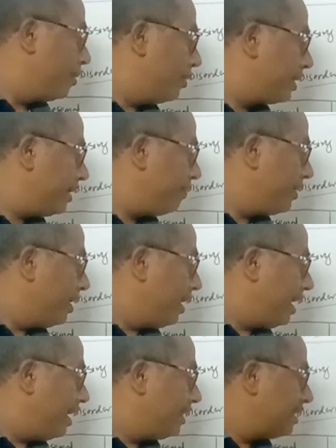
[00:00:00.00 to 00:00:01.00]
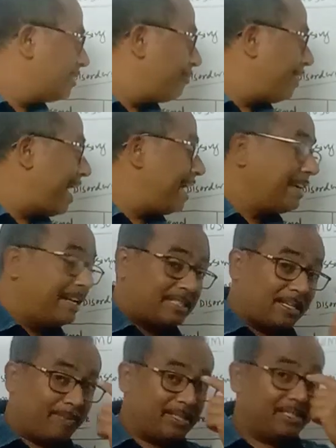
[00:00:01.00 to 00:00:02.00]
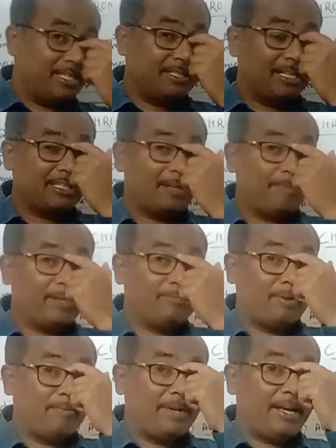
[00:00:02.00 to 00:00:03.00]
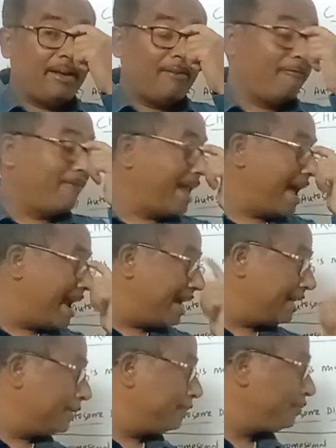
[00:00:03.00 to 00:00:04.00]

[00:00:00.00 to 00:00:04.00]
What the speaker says: Okay, and there is a flat nasal bridge. This nasal bridge will be flat.